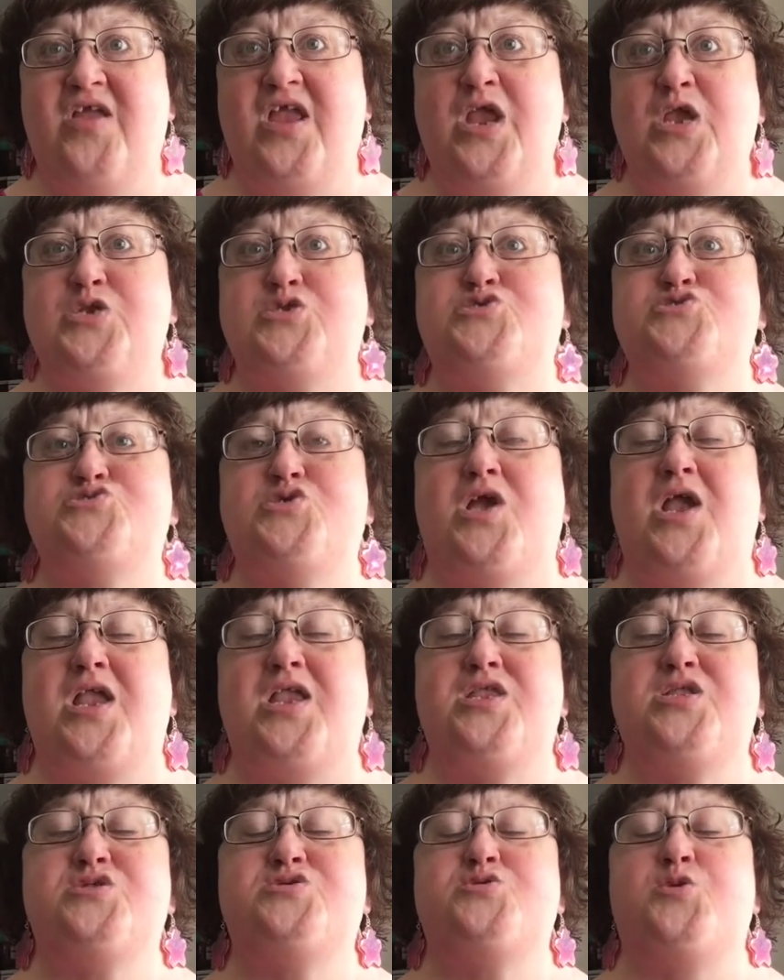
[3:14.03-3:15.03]
and
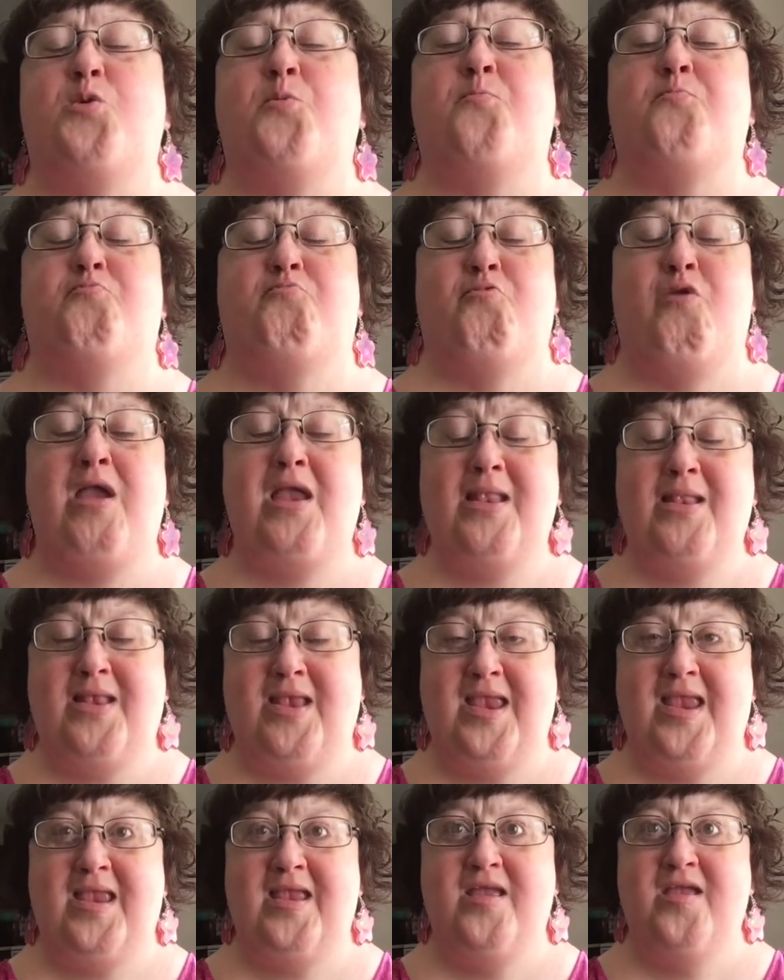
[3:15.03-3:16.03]
shine so
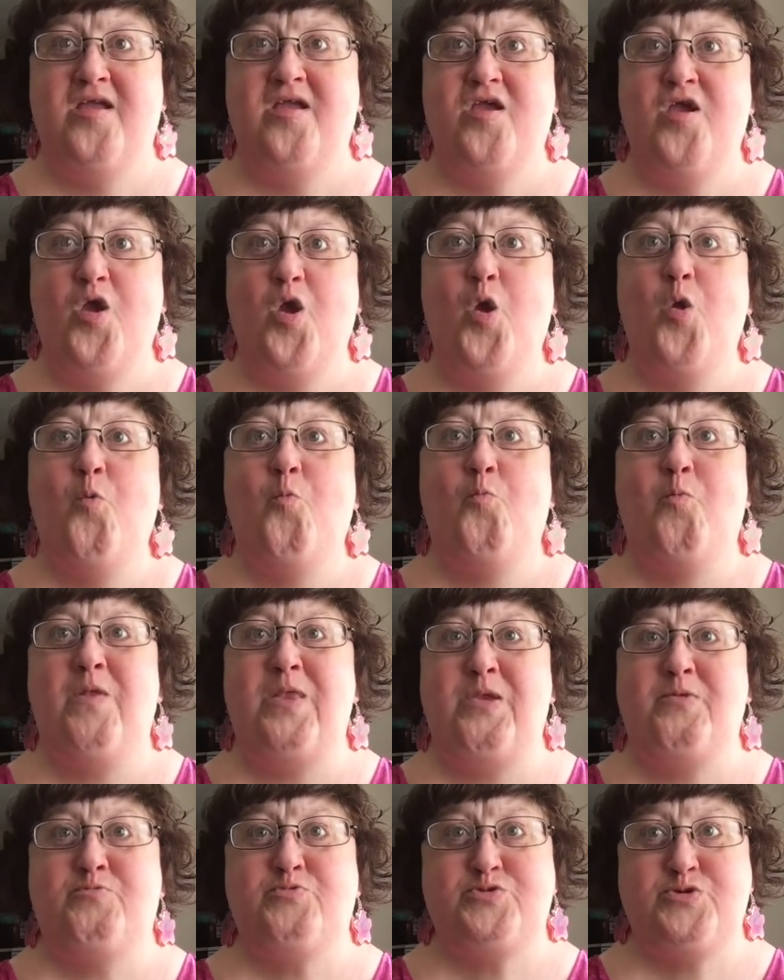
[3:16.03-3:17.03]
brightly when
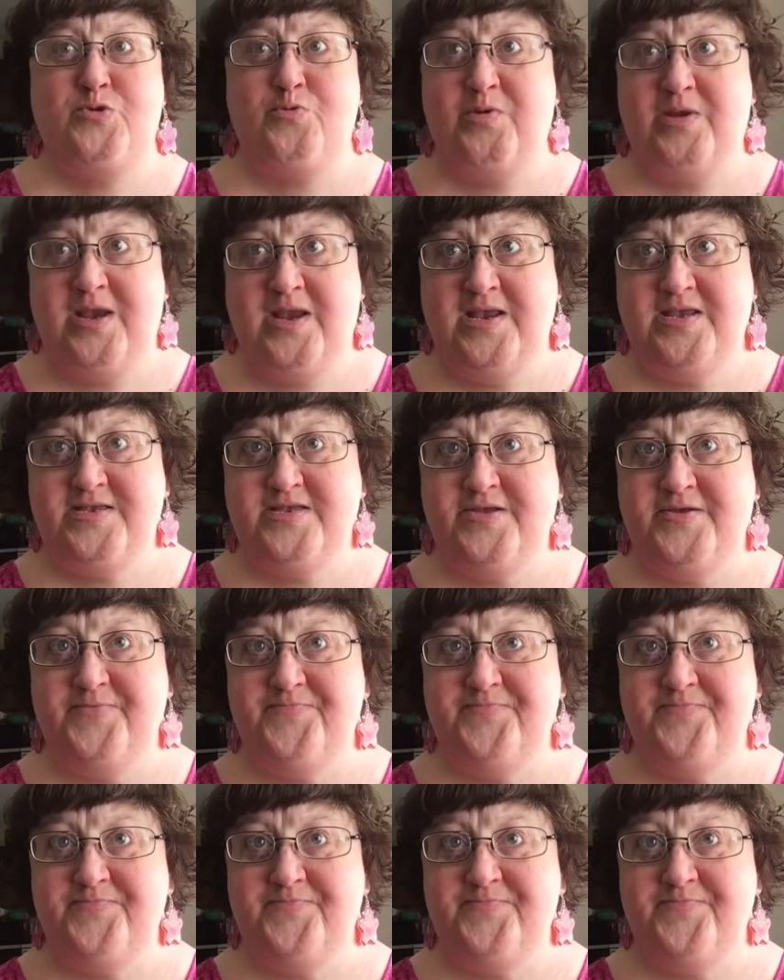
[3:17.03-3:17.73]
they were doing it.